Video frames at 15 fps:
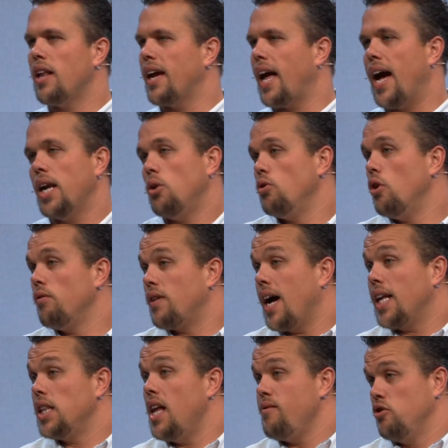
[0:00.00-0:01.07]
Like, I don't know if
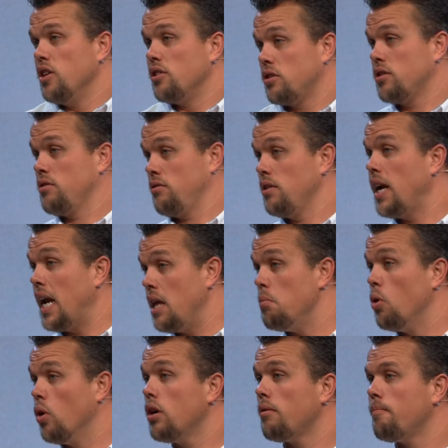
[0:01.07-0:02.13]
God loves us
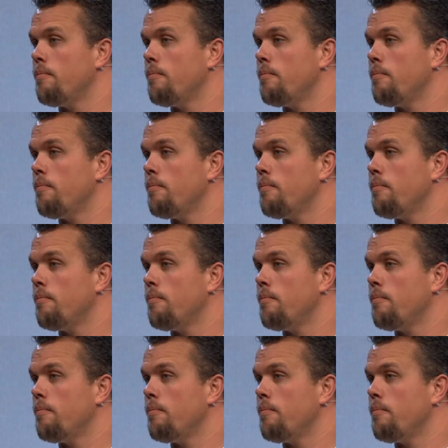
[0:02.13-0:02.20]
anymore.